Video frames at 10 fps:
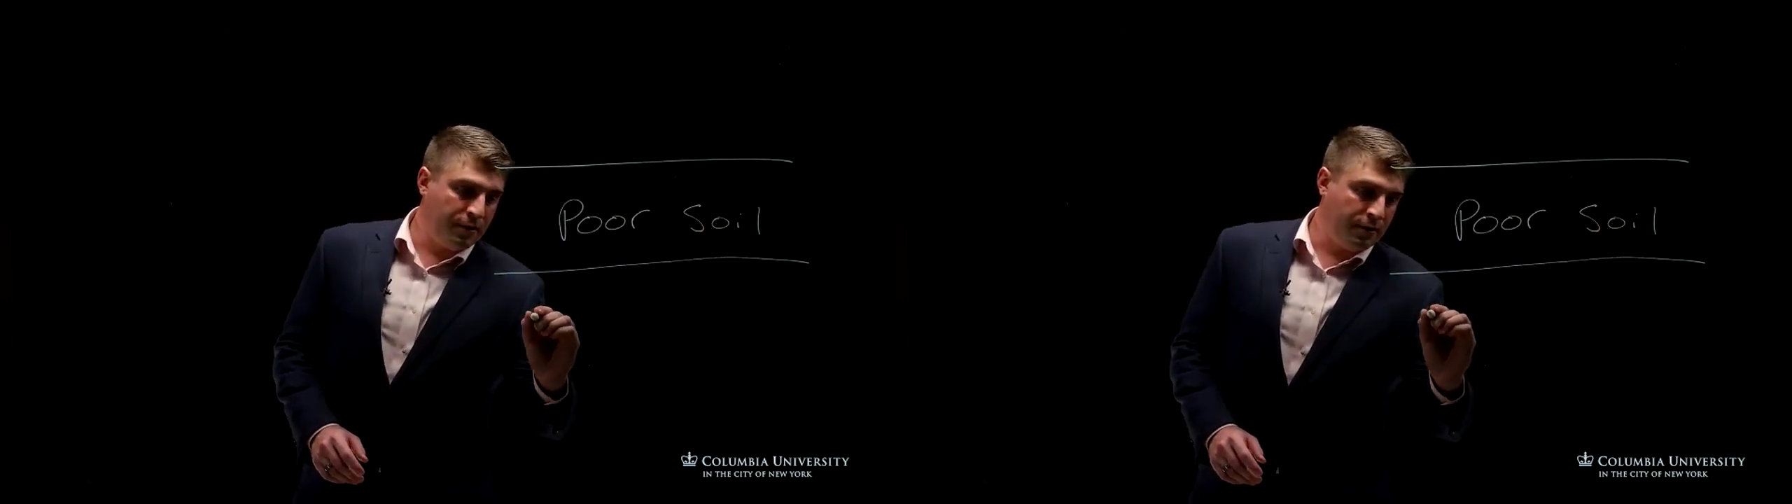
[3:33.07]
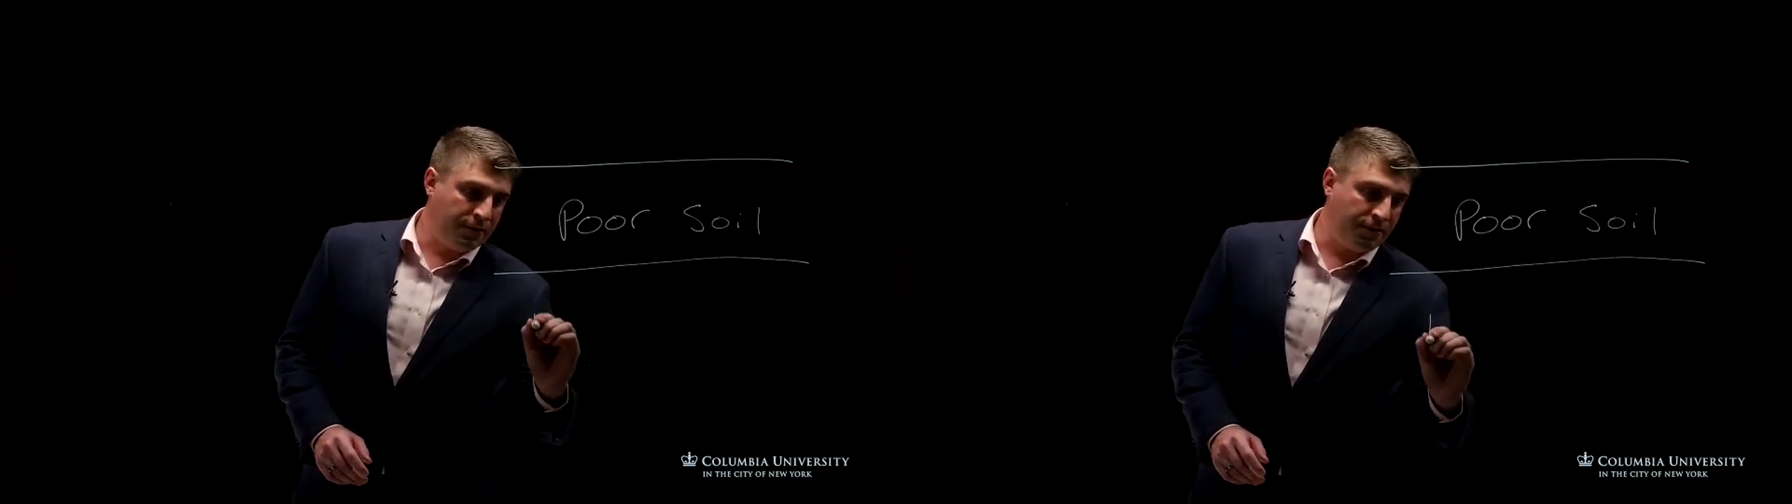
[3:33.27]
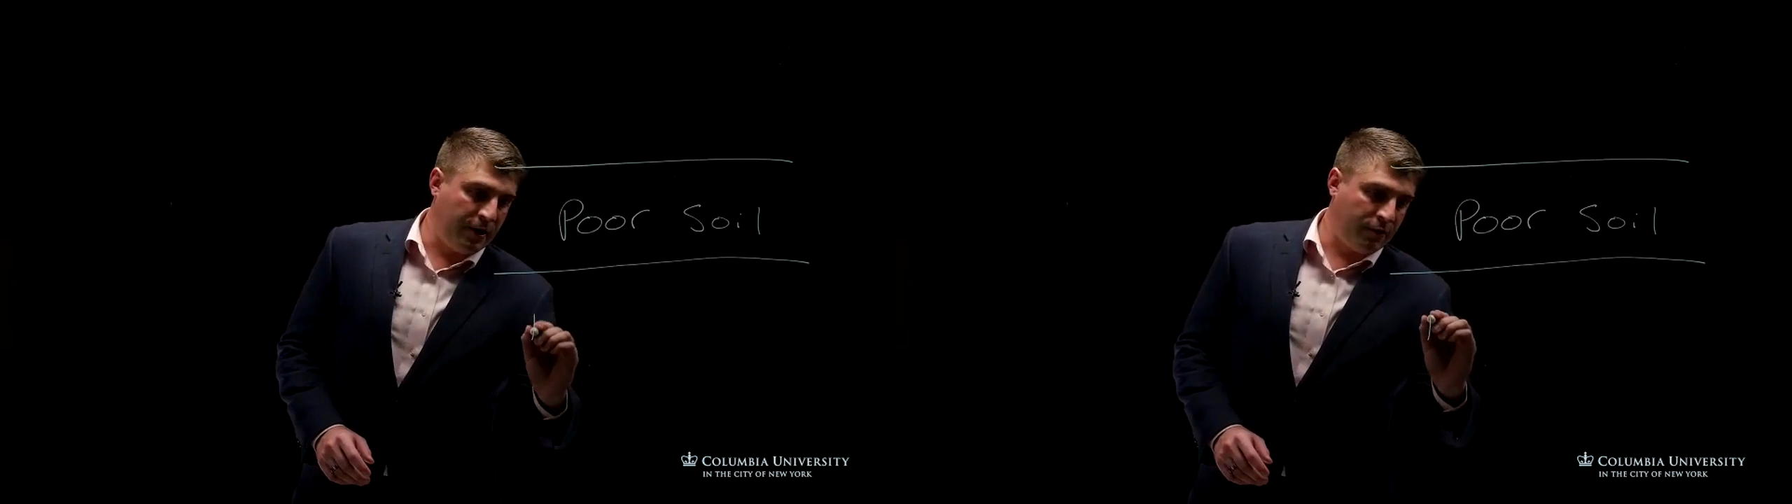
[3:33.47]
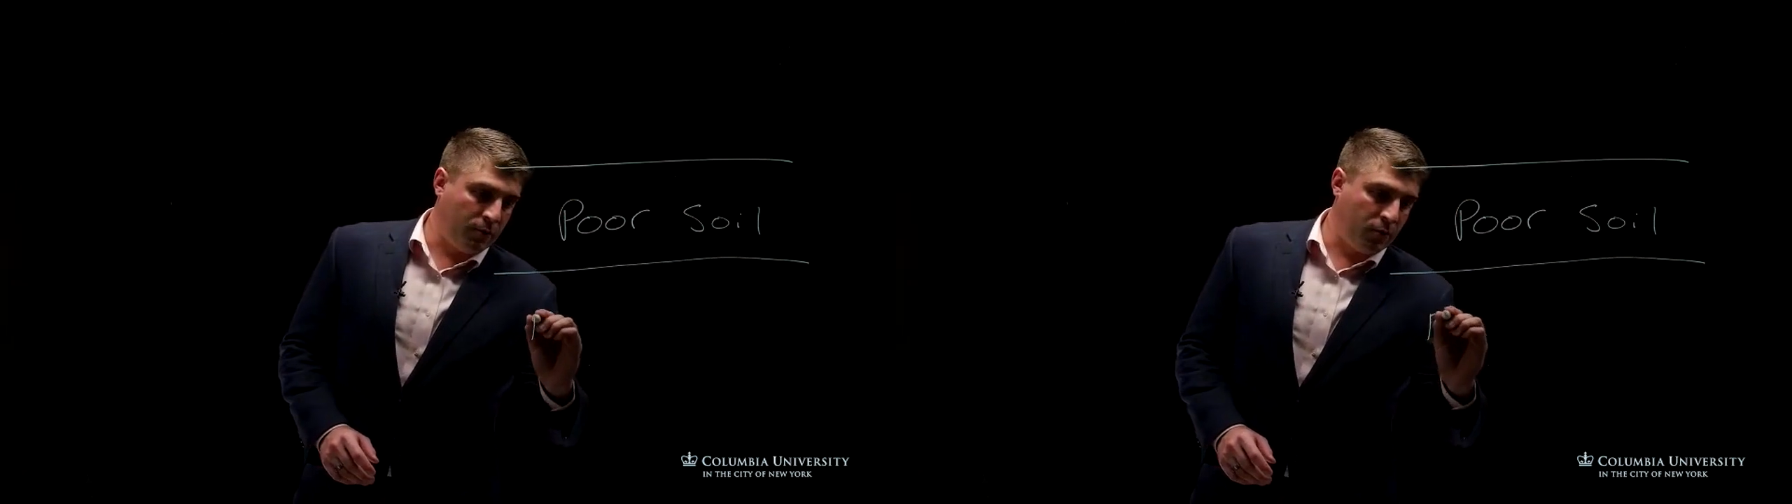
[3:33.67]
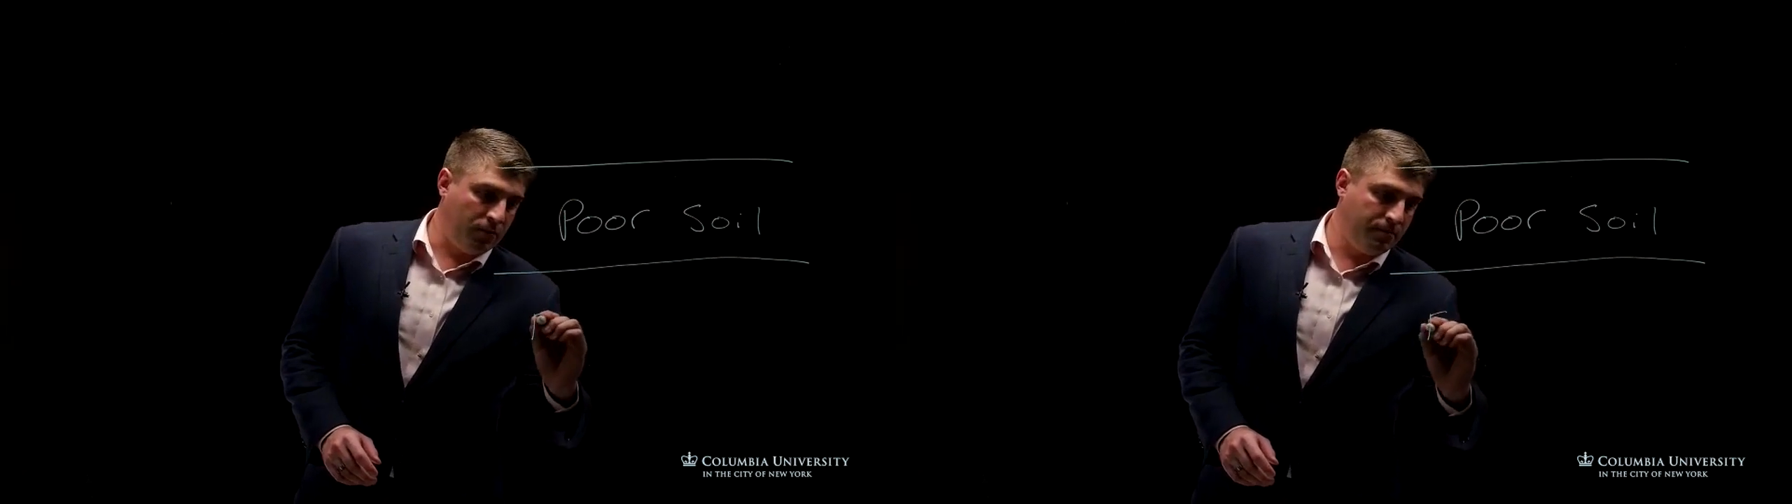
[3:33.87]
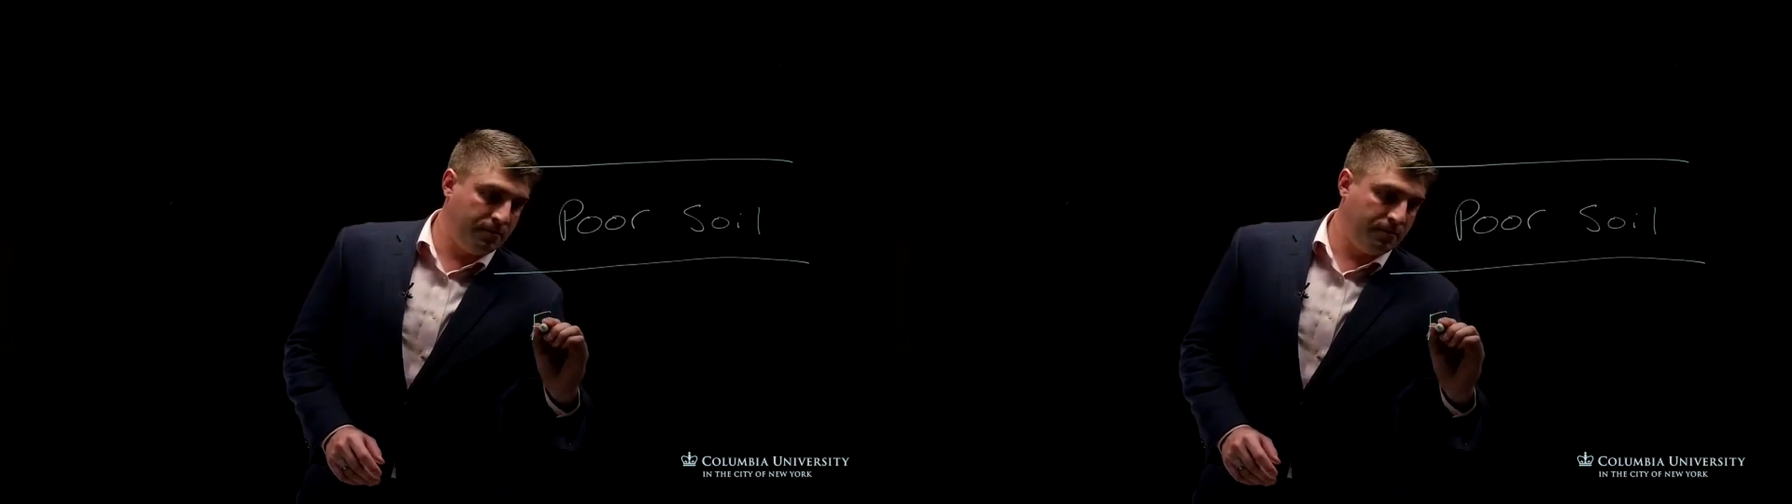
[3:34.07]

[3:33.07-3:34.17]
the favorable